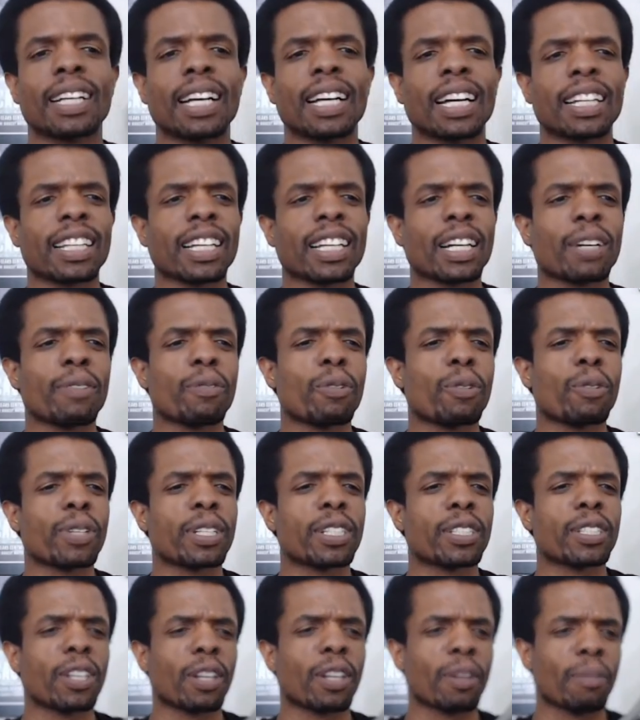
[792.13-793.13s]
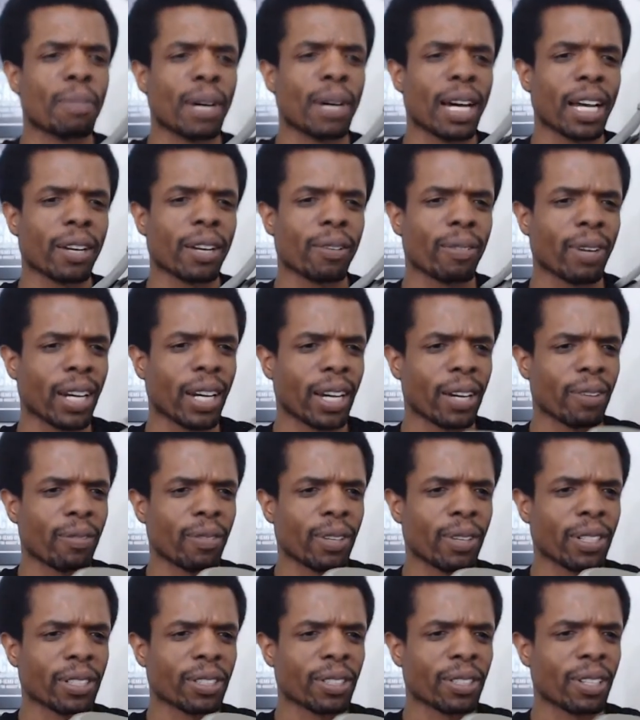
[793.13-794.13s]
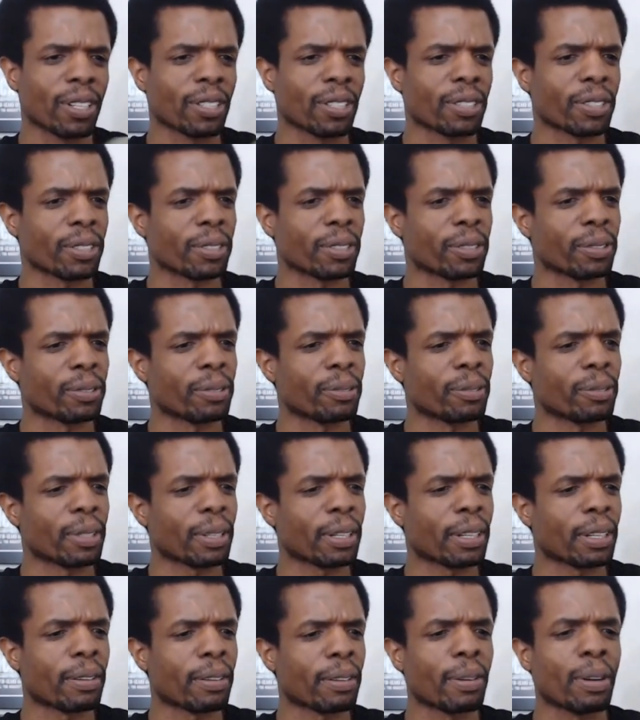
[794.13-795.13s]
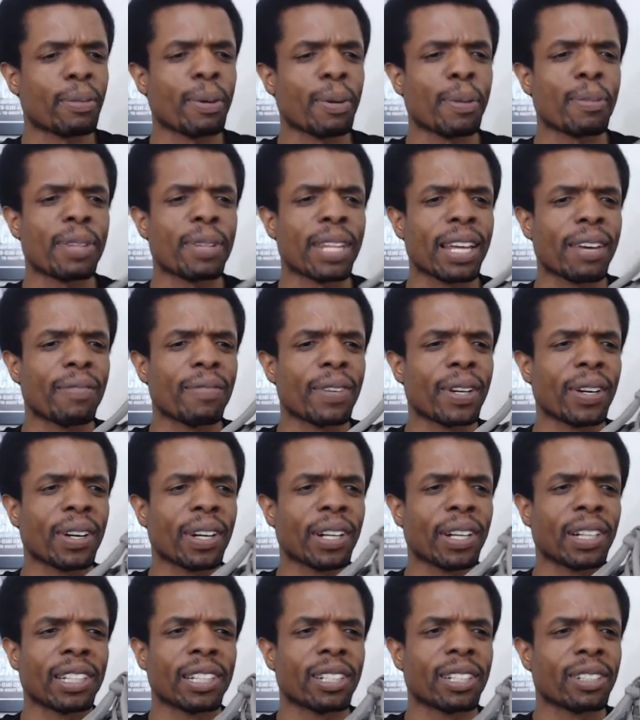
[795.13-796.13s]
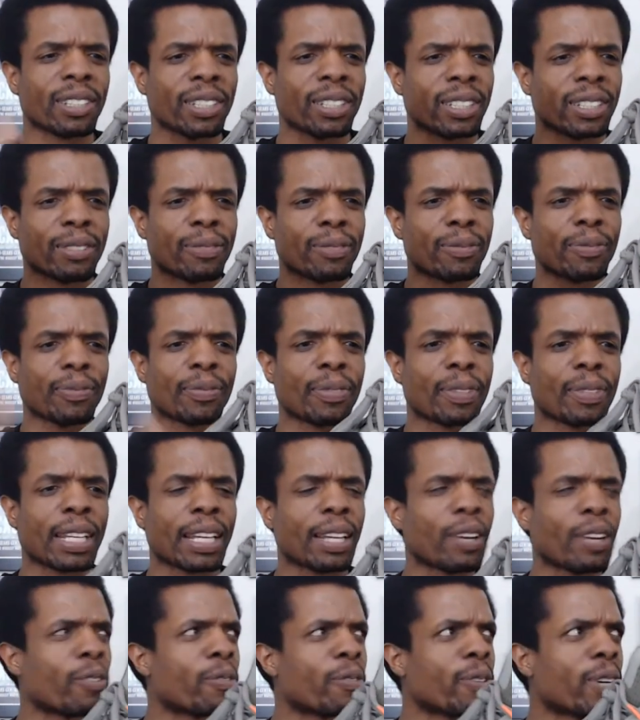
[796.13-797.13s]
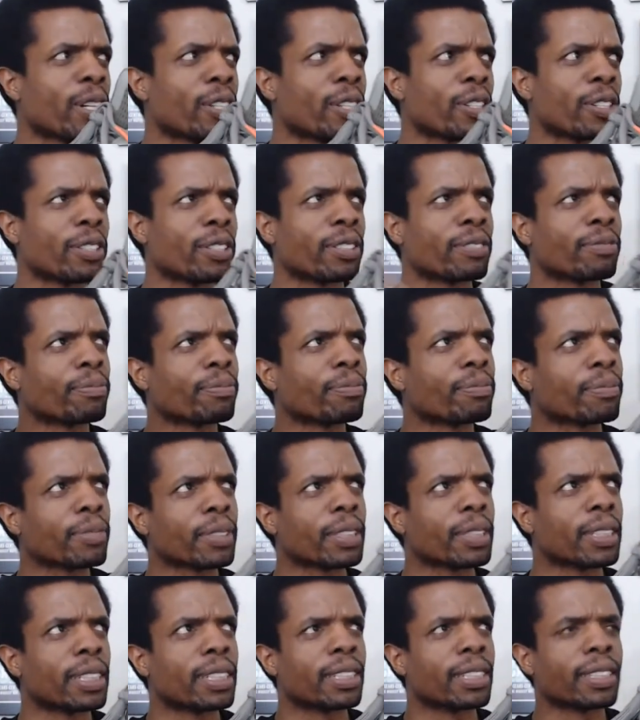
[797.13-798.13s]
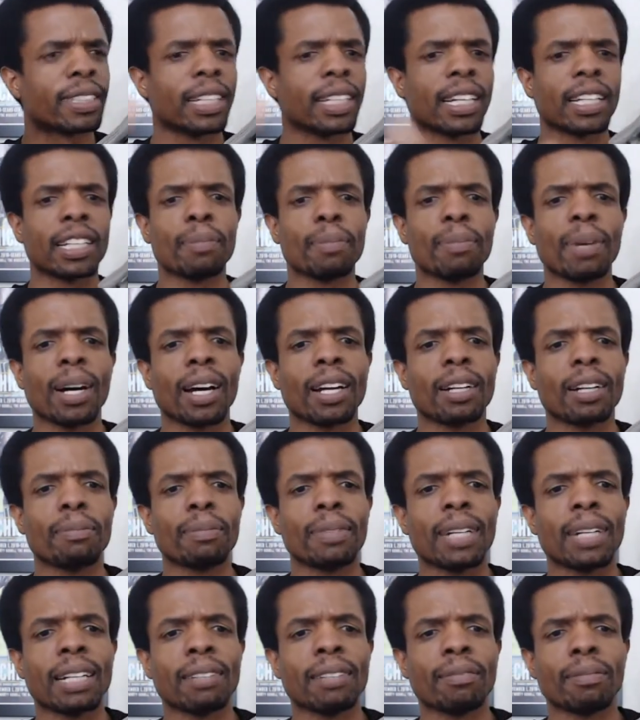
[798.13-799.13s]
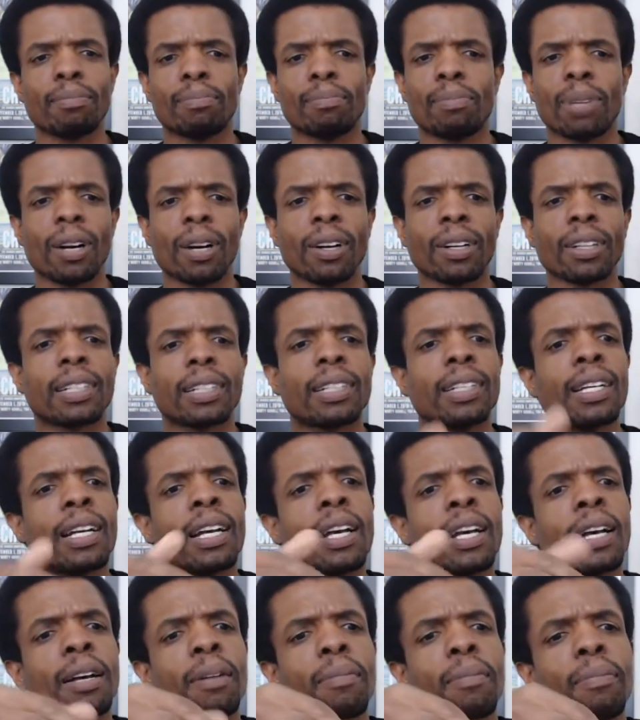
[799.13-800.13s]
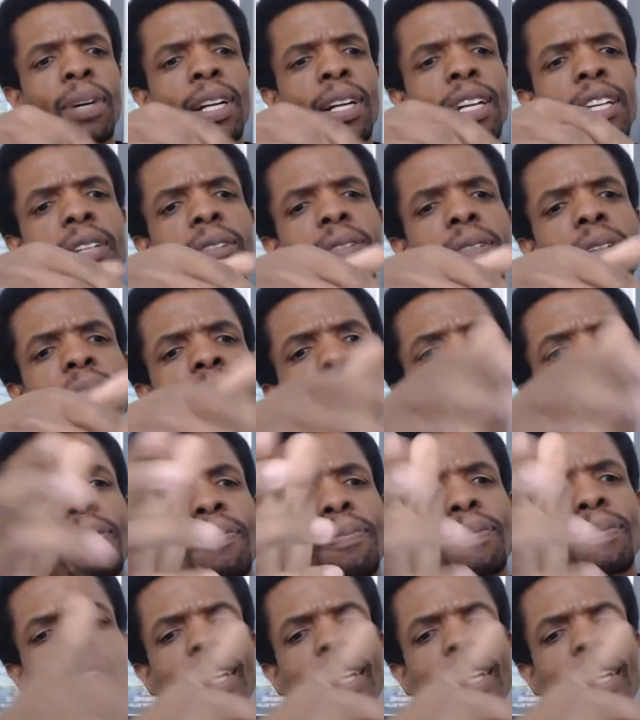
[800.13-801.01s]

I think I wore these on a bike ride once also. I remember that very clearly over in Sandy Bottom Park. But either way,